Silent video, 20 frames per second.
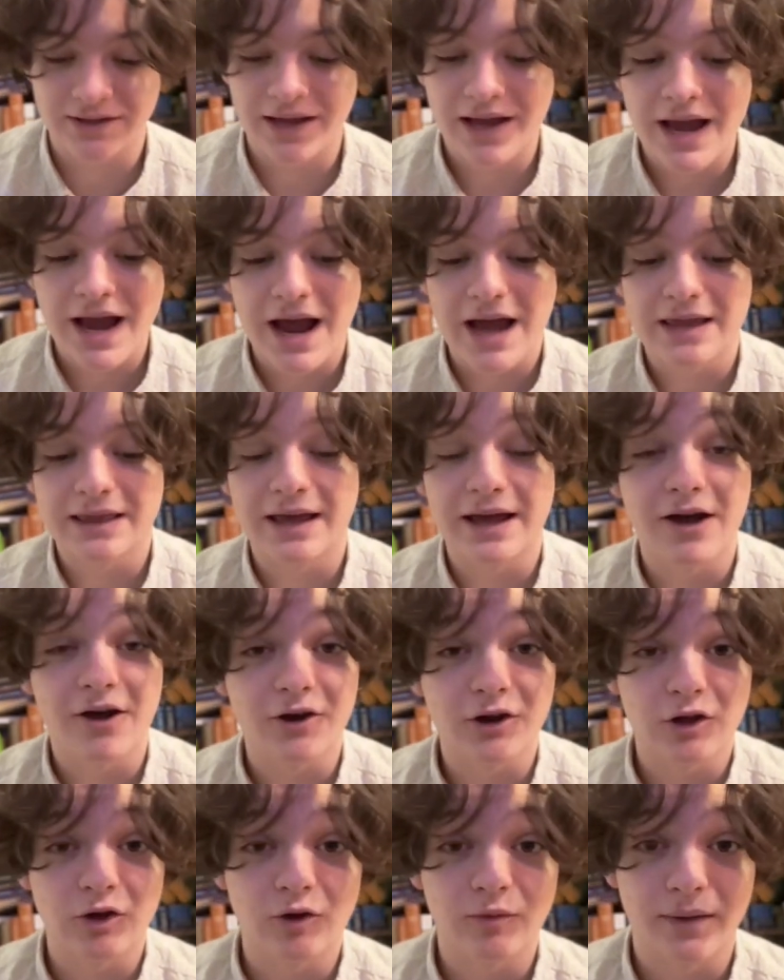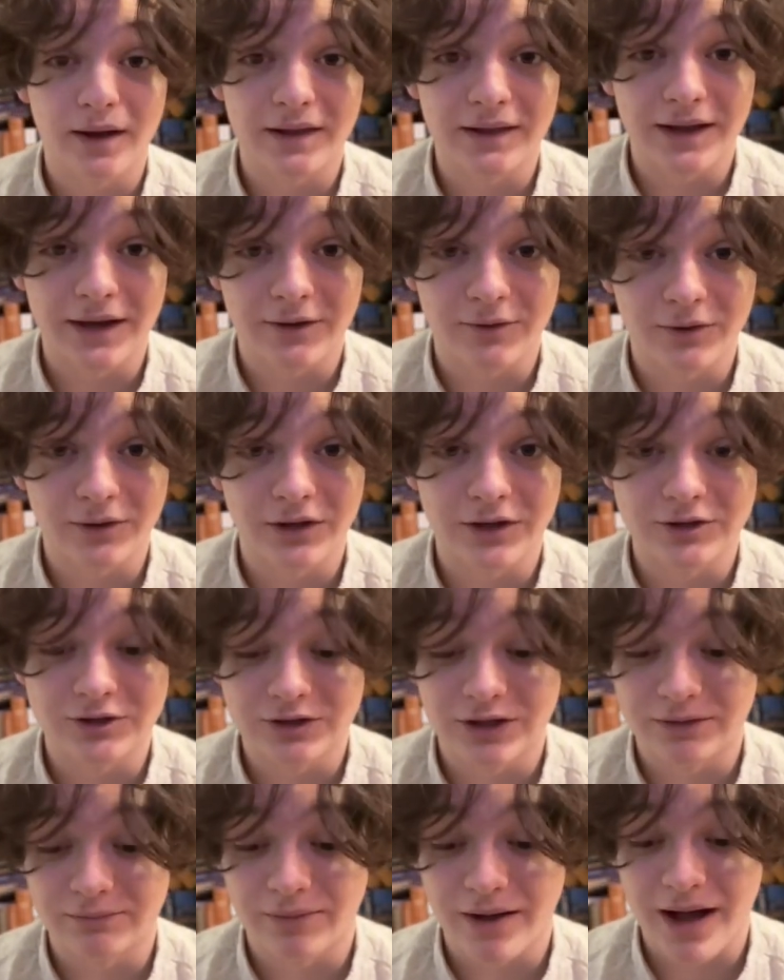and they argue about like religion
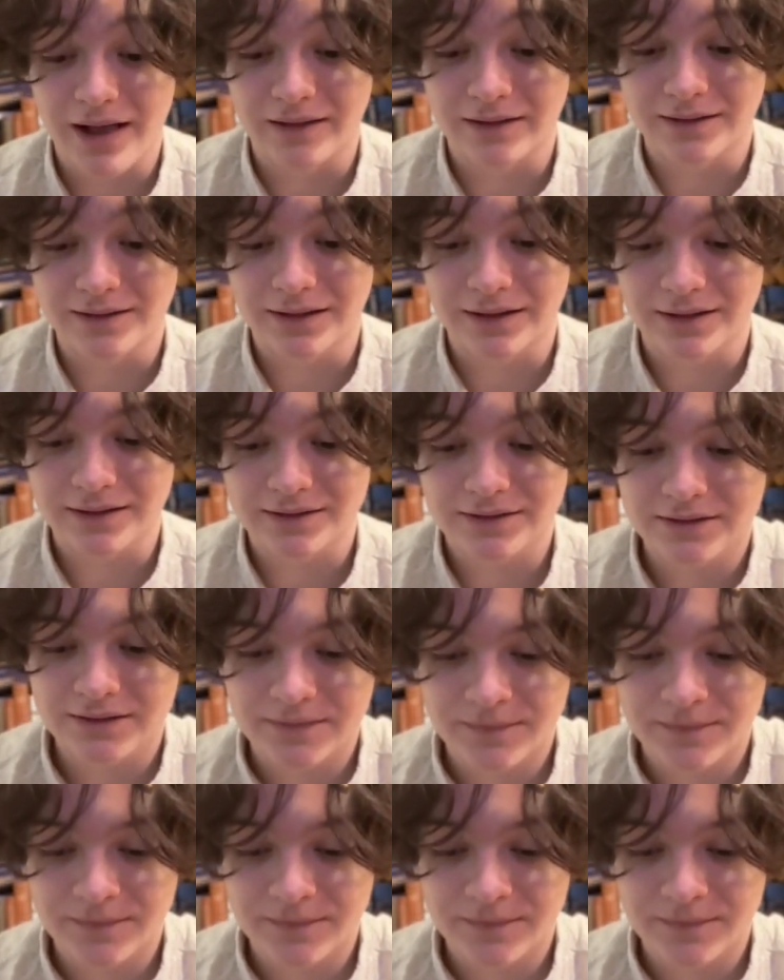and politics.